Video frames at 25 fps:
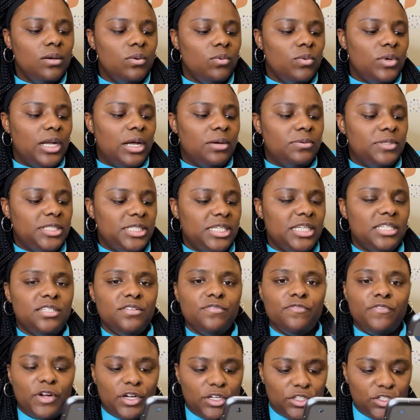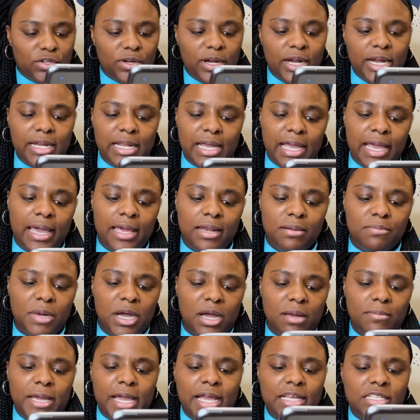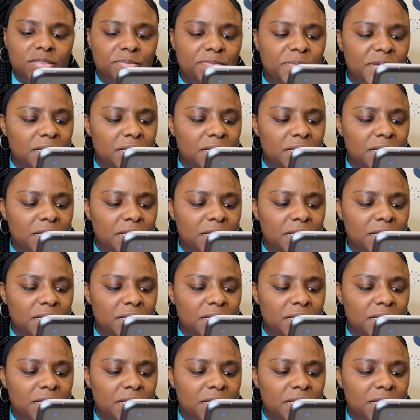When I was teaching first grade, I had a mom ask